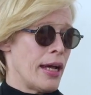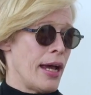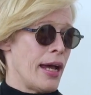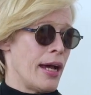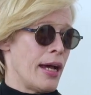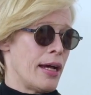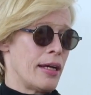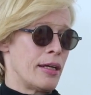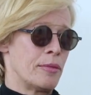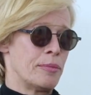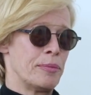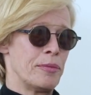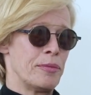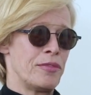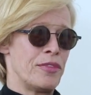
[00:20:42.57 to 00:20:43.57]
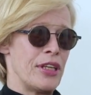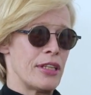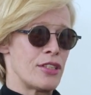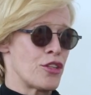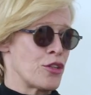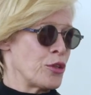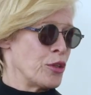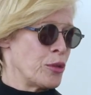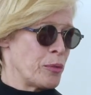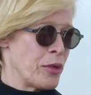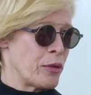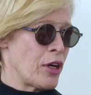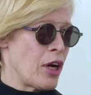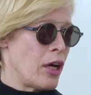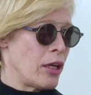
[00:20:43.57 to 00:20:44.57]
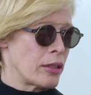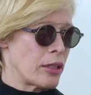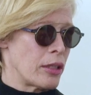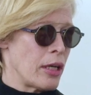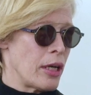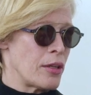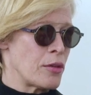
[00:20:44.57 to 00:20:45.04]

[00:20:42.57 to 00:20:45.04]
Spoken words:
via Zoom. We were all there